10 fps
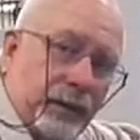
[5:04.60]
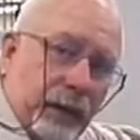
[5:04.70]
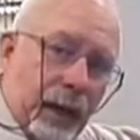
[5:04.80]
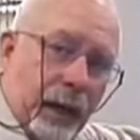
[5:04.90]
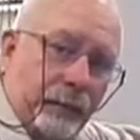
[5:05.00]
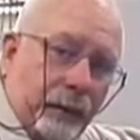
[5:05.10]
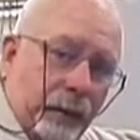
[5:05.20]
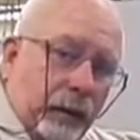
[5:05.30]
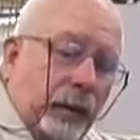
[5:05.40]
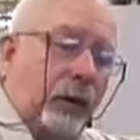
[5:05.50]
the top,
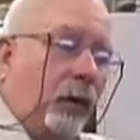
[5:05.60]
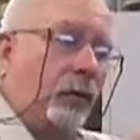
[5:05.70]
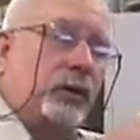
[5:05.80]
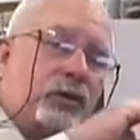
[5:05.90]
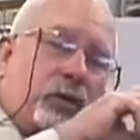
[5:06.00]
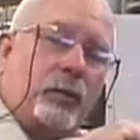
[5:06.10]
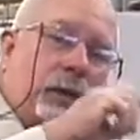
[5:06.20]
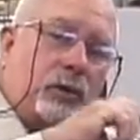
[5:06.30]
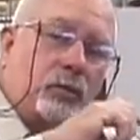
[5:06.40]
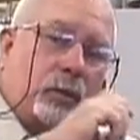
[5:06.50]
only so
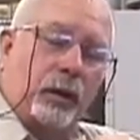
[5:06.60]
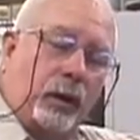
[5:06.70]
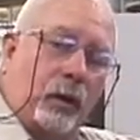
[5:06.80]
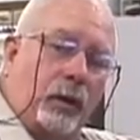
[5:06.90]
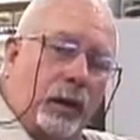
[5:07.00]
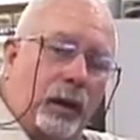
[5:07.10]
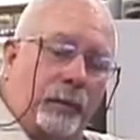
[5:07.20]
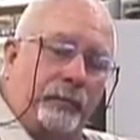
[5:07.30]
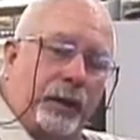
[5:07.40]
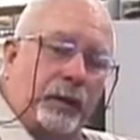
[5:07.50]
much
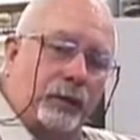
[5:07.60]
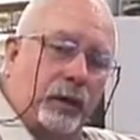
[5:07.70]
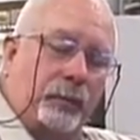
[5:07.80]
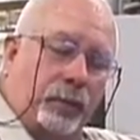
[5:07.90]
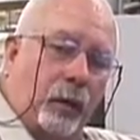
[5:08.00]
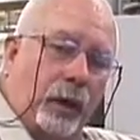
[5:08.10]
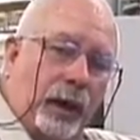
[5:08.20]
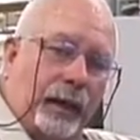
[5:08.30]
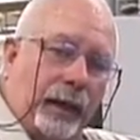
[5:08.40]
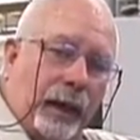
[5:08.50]
beer is going to pour
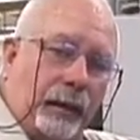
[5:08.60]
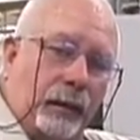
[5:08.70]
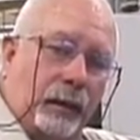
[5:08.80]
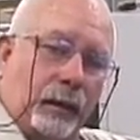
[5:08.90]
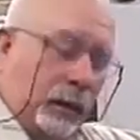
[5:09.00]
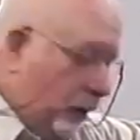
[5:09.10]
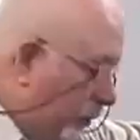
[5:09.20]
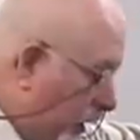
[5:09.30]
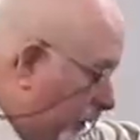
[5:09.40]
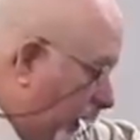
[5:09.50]
out of that.
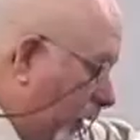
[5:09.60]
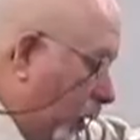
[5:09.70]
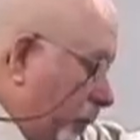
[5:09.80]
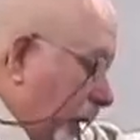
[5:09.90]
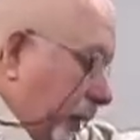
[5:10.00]
But if I open